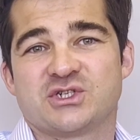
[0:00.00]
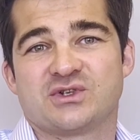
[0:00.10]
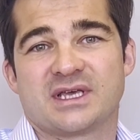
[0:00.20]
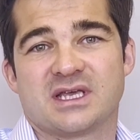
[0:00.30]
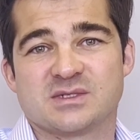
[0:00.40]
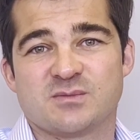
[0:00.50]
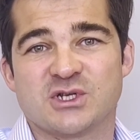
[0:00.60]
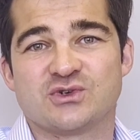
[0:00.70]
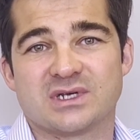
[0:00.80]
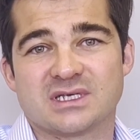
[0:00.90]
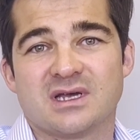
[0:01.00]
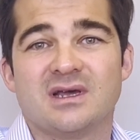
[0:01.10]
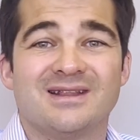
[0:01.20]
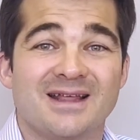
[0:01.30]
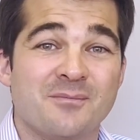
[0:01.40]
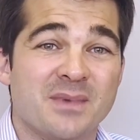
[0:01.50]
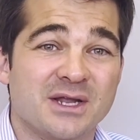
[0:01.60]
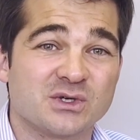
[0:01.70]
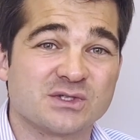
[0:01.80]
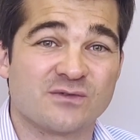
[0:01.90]
against metrics that
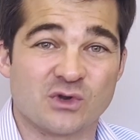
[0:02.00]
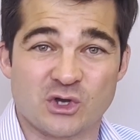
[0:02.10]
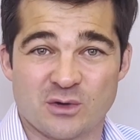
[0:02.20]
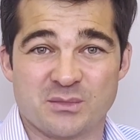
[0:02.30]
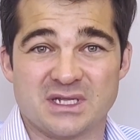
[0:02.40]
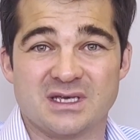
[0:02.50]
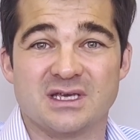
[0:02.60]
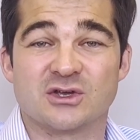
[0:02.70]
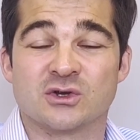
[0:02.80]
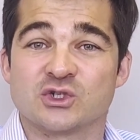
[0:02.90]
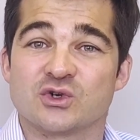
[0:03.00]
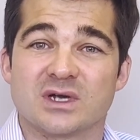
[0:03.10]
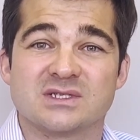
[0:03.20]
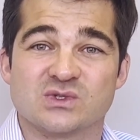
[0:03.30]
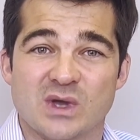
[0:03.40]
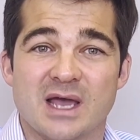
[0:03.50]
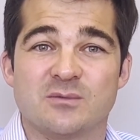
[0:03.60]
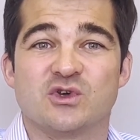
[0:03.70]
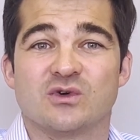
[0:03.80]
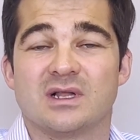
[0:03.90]
matters for the company, in contrast to
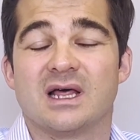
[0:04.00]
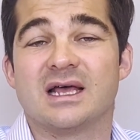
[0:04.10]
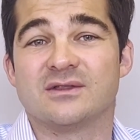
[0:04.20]
MQL and